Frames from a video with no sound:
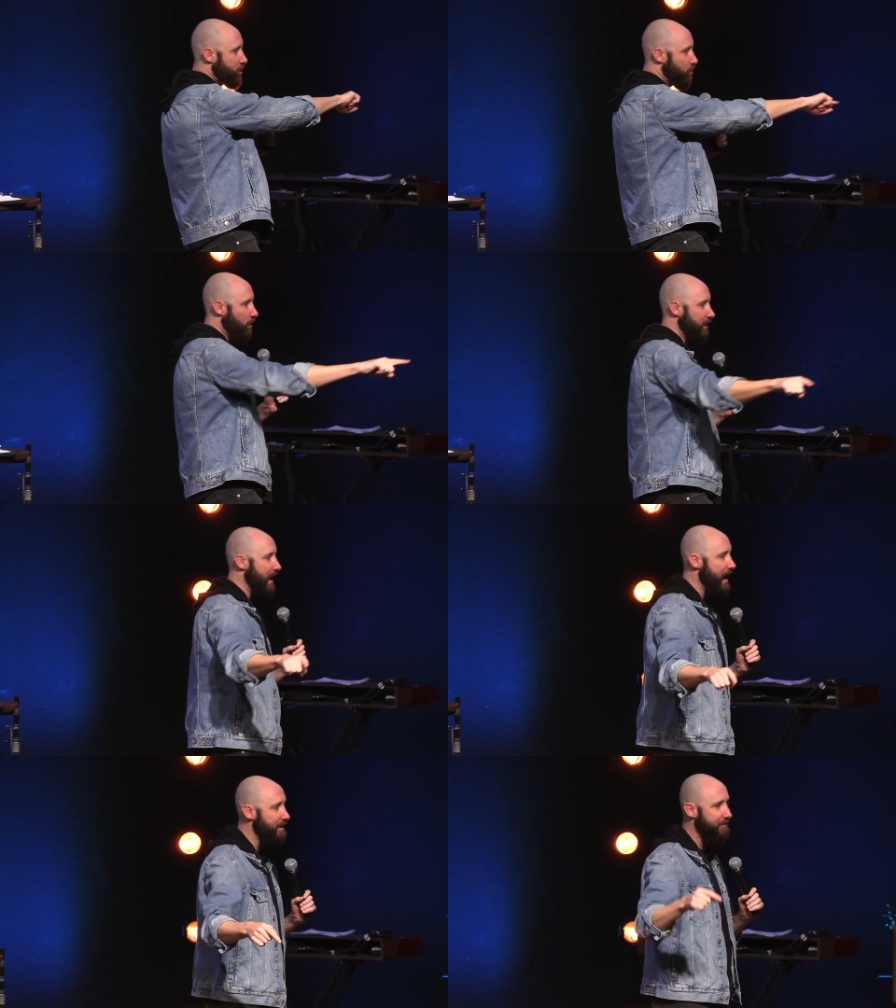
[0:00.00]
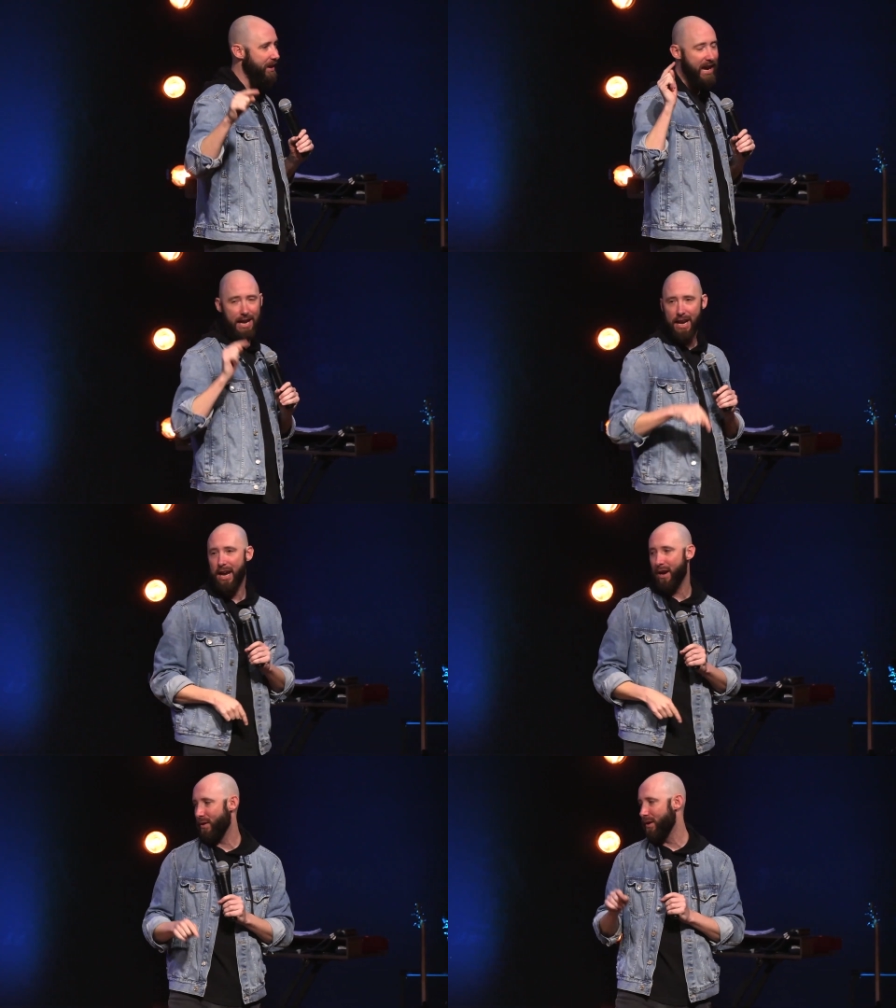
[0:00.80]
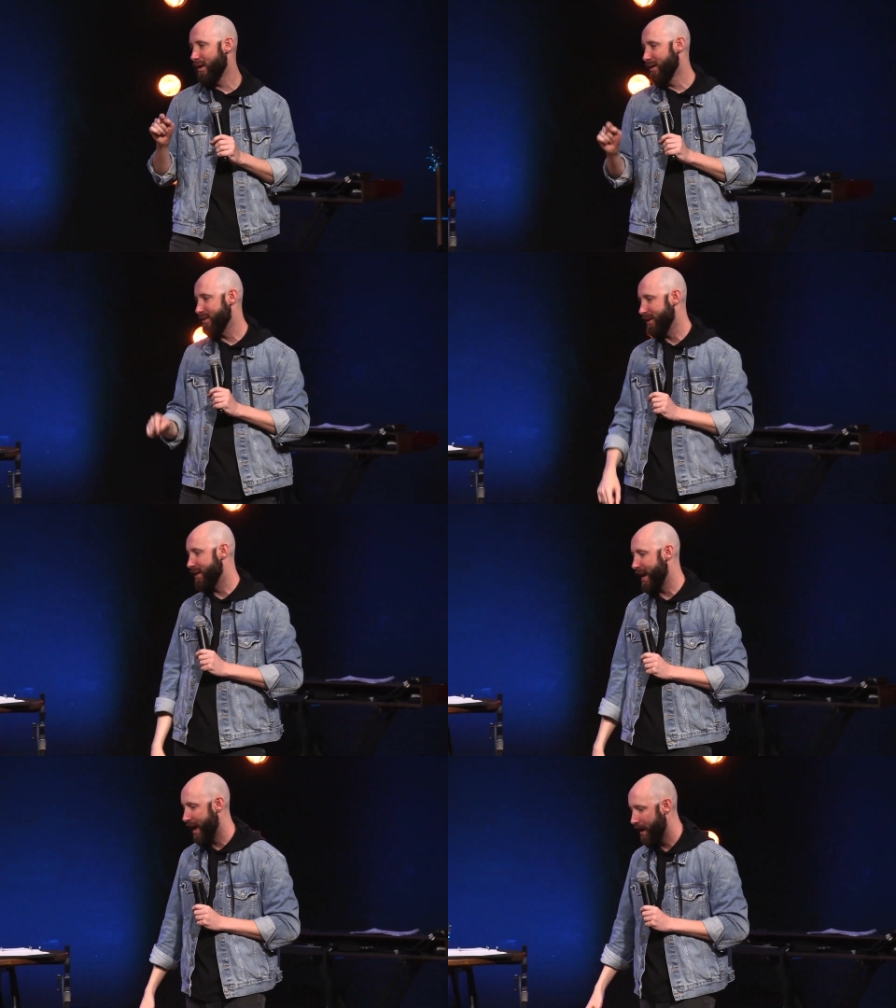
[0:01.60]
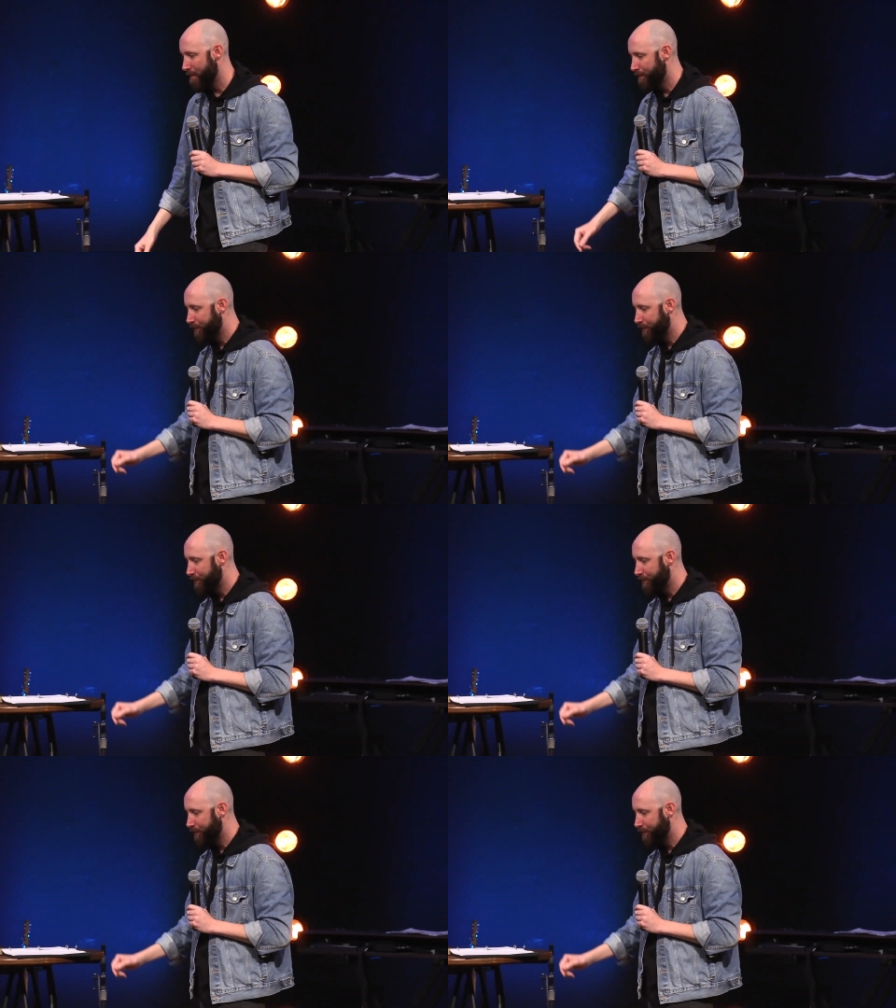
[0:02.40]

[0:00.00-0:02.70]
your life in here today.